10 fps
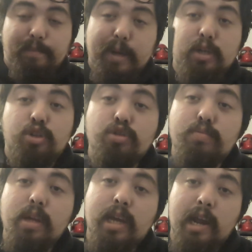But do
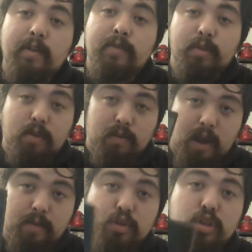be careful though.
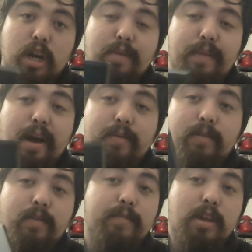I was trying to buy one
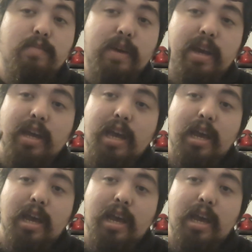from eBay,